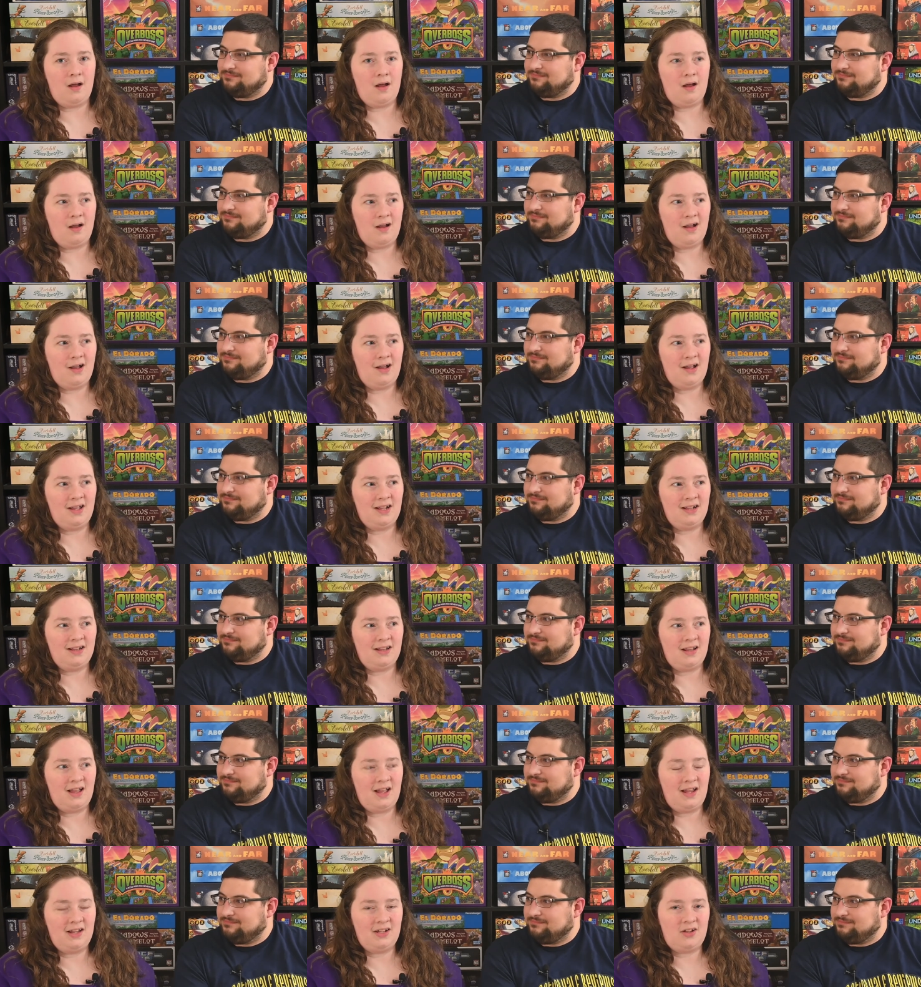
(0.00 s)
Speaker 1: I
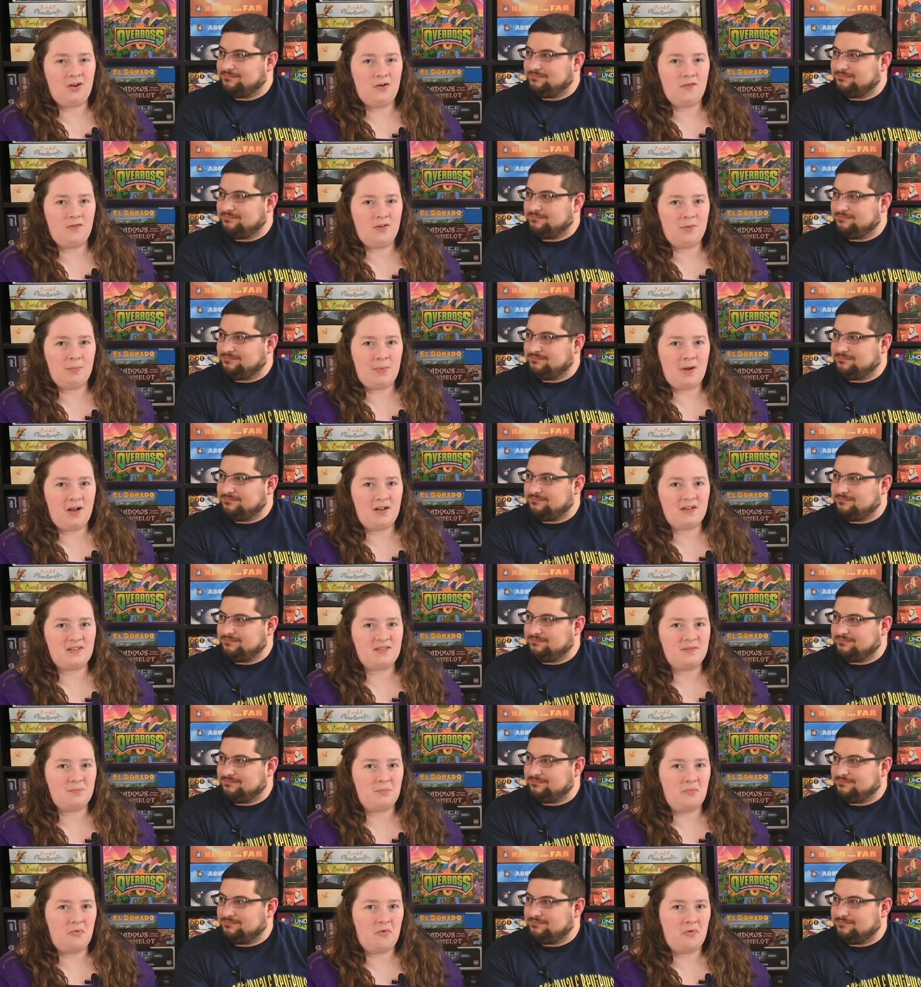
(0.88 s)
like
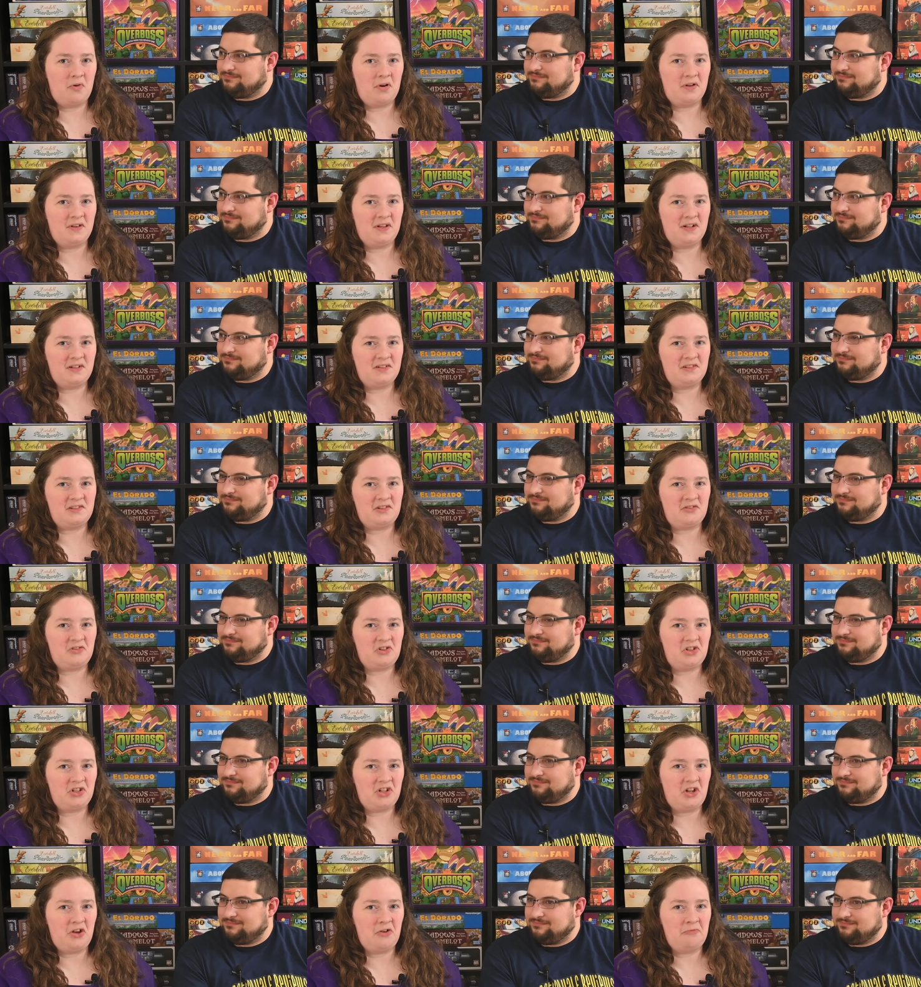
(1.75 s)
Overboss more than
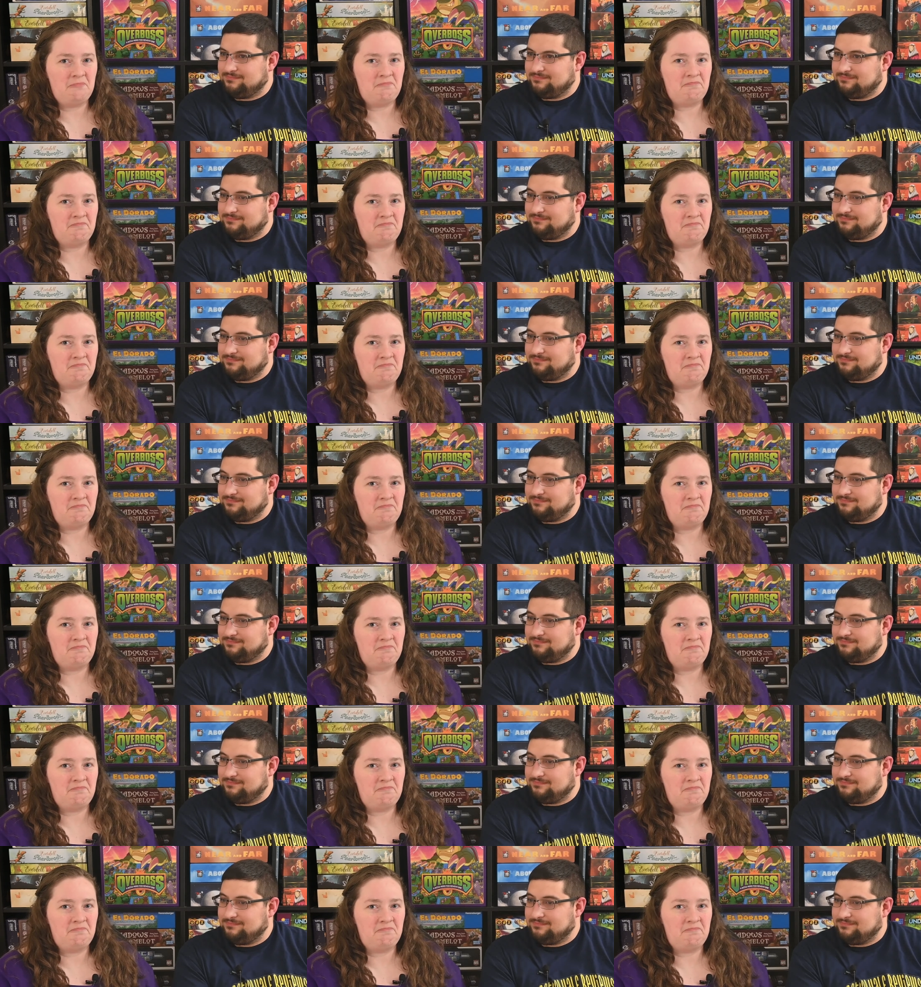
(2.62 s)
Sushi Go.